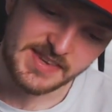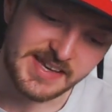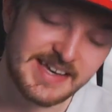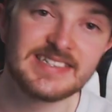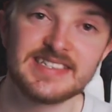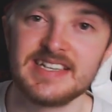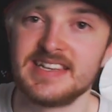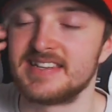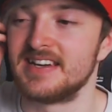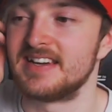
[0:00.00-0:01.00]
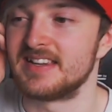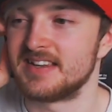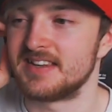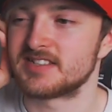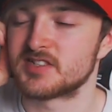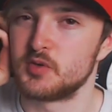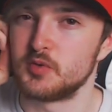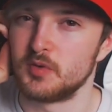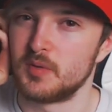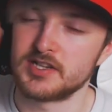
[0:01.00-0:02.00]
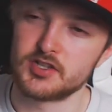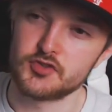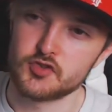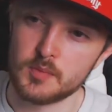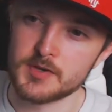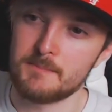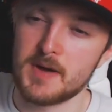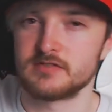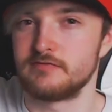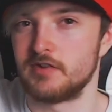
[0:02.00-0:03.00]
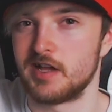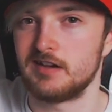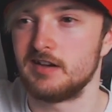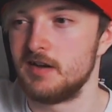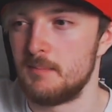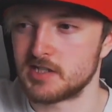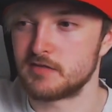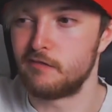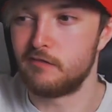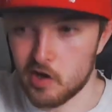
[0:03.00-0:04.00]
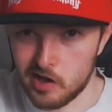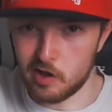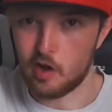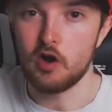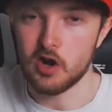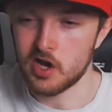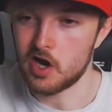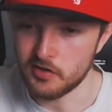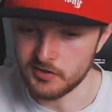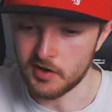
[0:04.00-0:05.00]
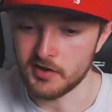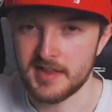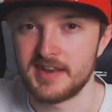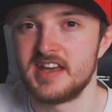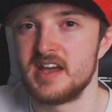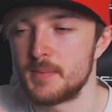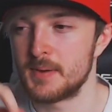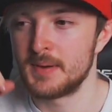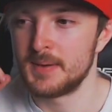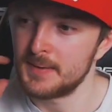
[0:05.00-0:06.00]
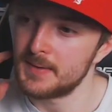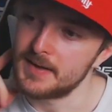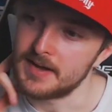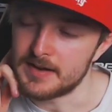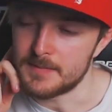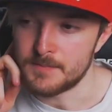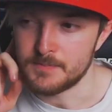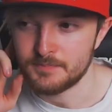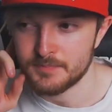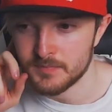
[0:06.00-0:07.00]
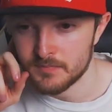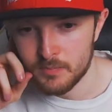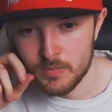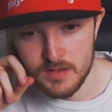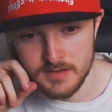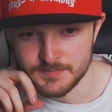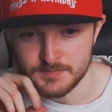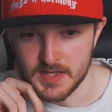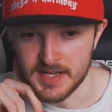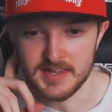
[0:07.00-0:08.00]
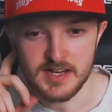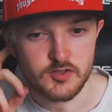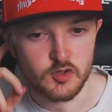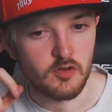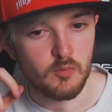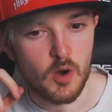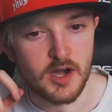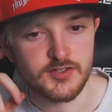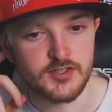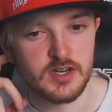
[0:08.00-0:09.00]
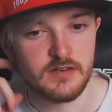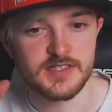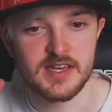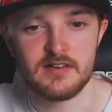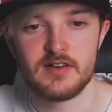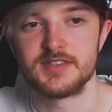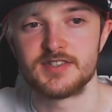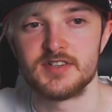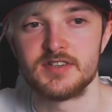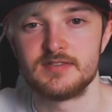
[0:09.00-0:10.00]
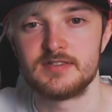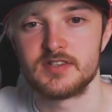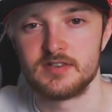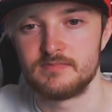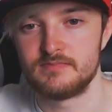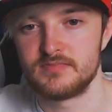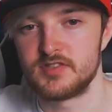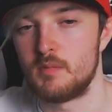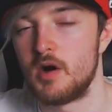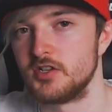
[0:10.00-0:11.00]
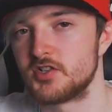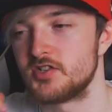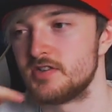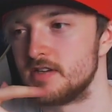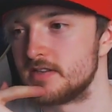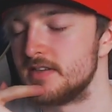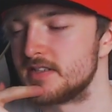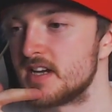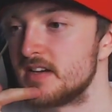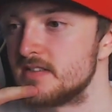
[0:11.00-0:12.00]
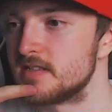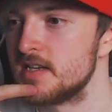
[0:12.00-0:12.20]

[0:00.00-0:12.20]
guillotine thing. That's cool, where it just drops a massive fucking log onto the nape, and get that sort of wide surface area to demolish the Titans.